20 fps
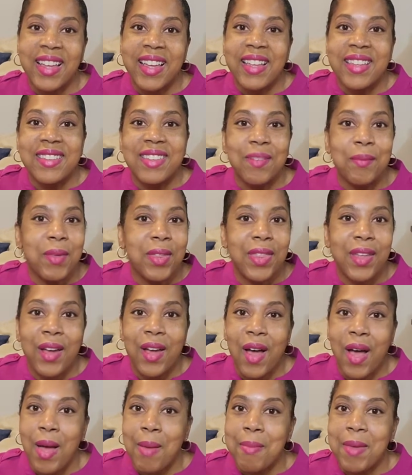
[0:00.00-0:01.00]
some of the
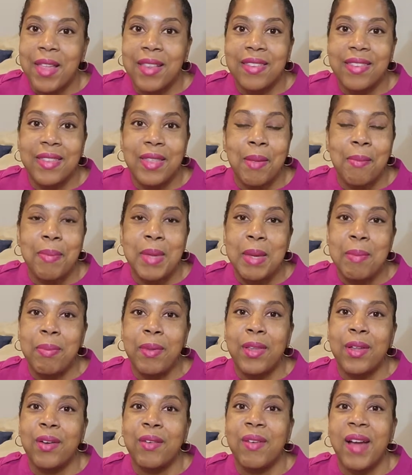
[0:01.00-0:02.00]
comments that
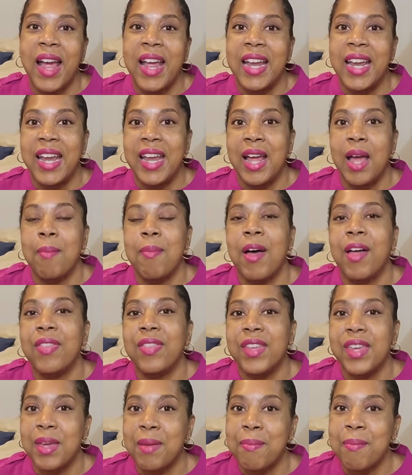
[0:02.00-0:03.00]
people are writing about
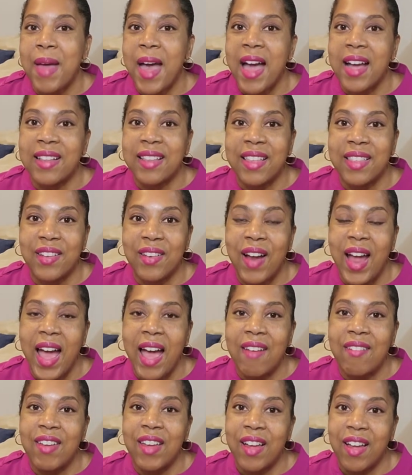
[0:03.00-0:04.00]
the impact that they're
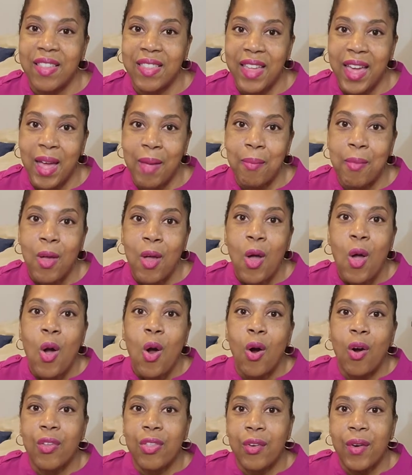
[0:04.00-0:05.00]
having on them,
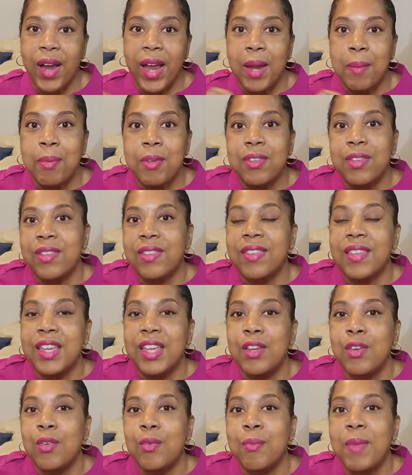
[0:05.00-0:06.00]
or they're able to
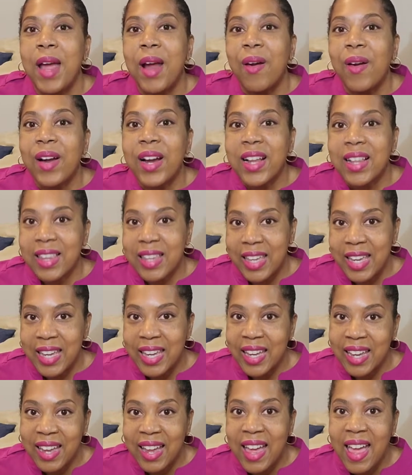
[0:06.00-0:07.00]
see
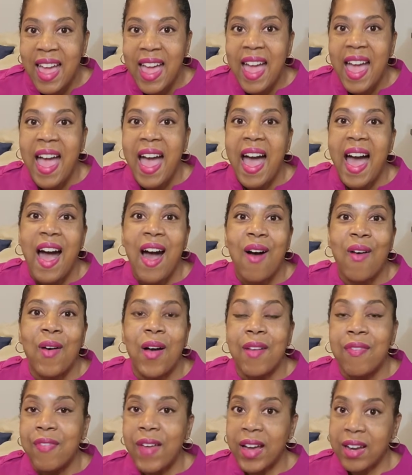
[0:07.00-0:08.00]
numerically how
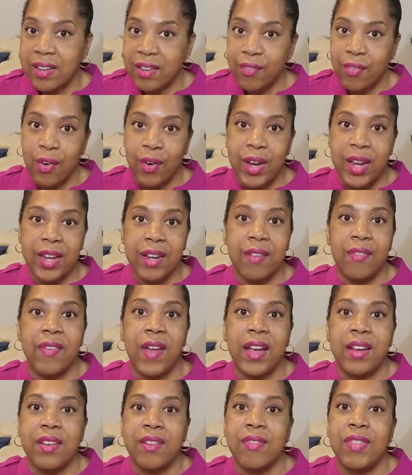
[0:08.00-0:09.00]
effective or
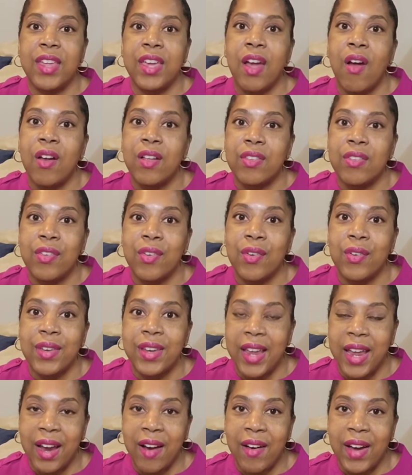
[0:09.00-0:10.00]
ineffective they are in
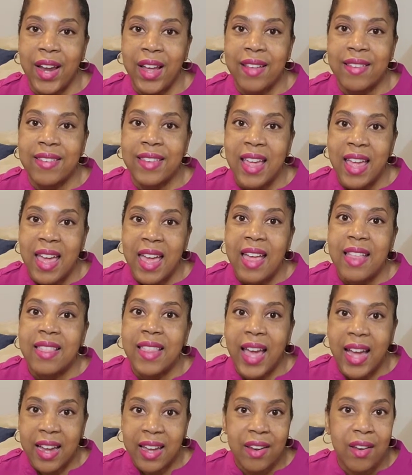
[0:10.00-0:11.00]
certain areas,
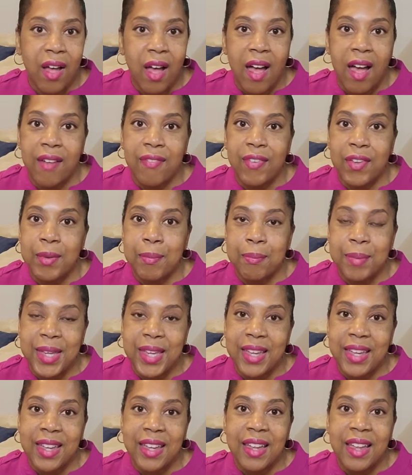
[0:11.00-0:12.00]
that can often
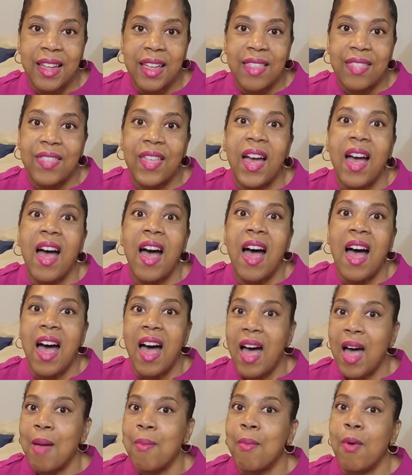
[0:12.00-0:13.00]
be the
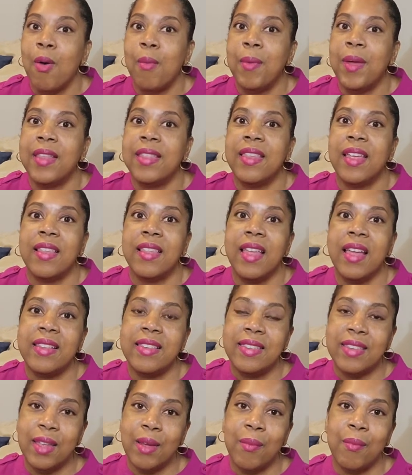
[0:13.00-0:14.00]
aha moment that
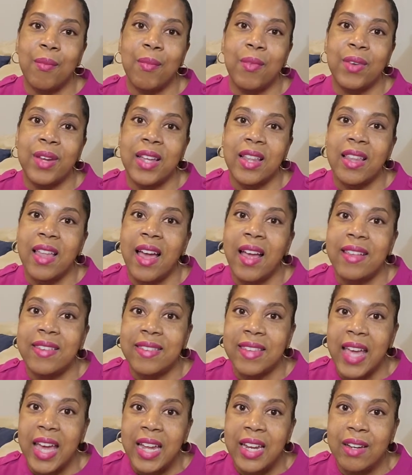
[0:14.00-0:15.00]
lets them realize
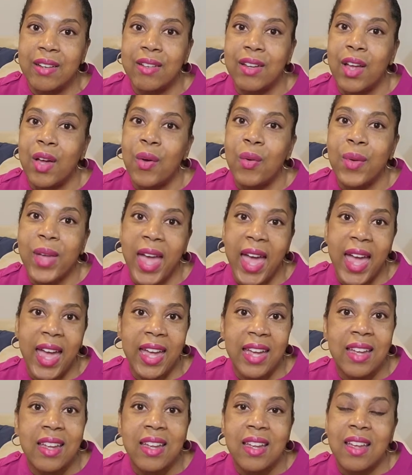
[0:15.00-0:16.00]
that,
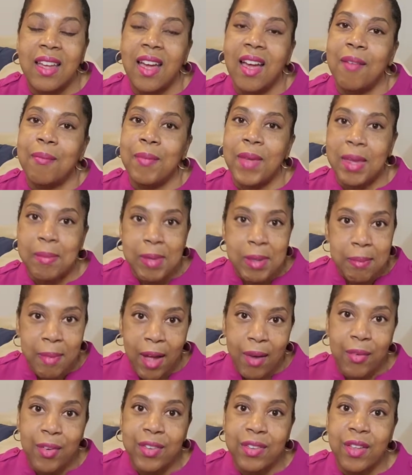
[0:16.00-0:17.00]
okay, maybe
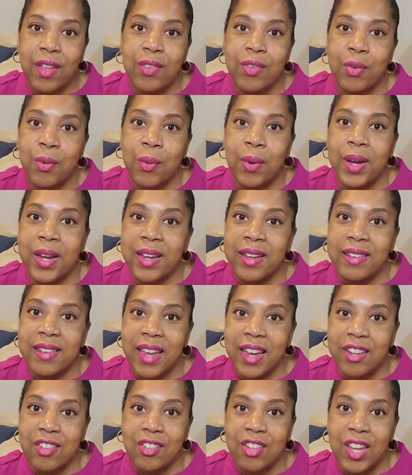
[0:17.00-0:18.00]
my results
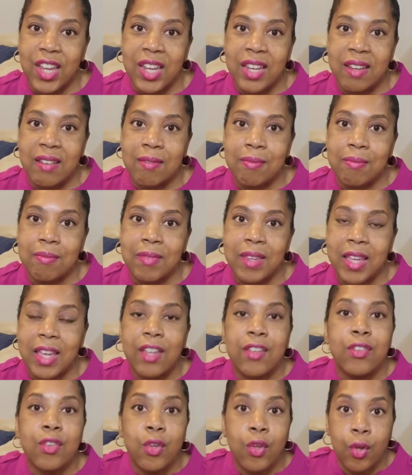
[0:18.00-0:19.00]
orientation
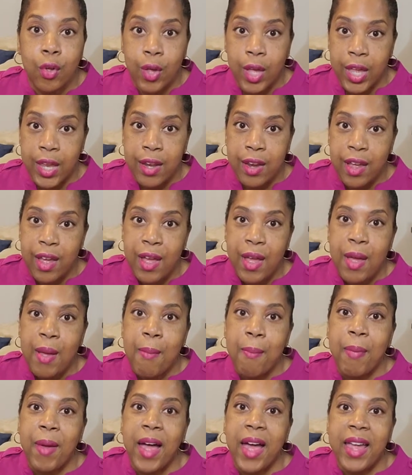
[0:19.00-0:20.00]
is good,
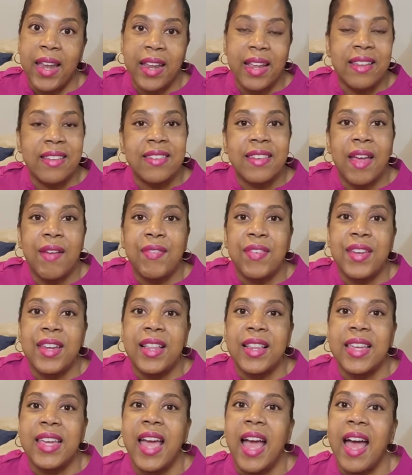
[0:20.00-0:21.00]
but it
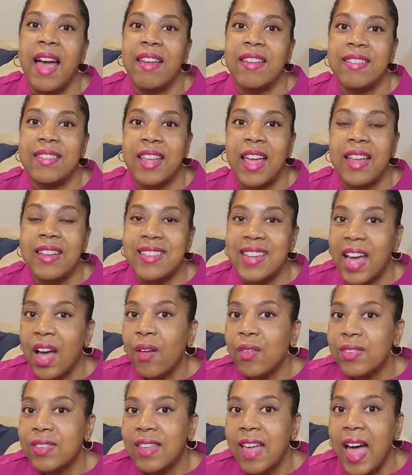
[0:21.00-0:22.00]
definitely has a
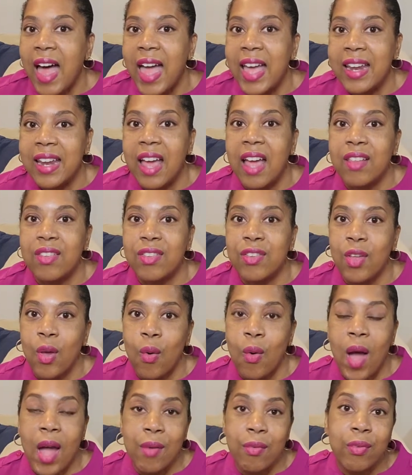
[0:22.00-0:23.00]
downside, and
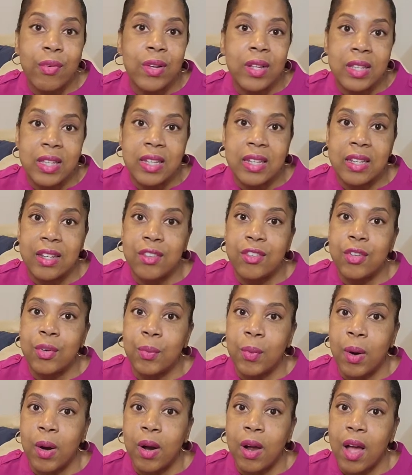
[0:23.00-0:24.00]
so I really need to
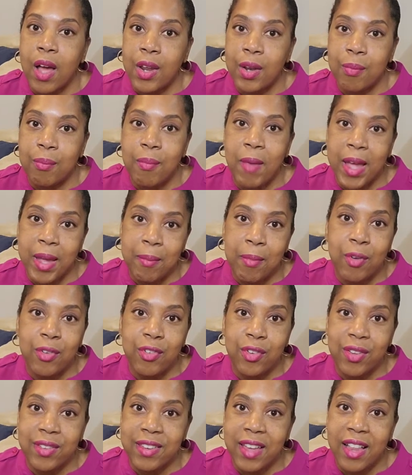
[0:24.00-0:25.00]
work on my
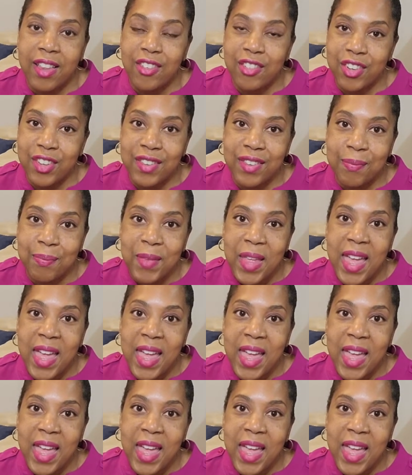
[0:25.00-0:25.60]
emotional intelligence.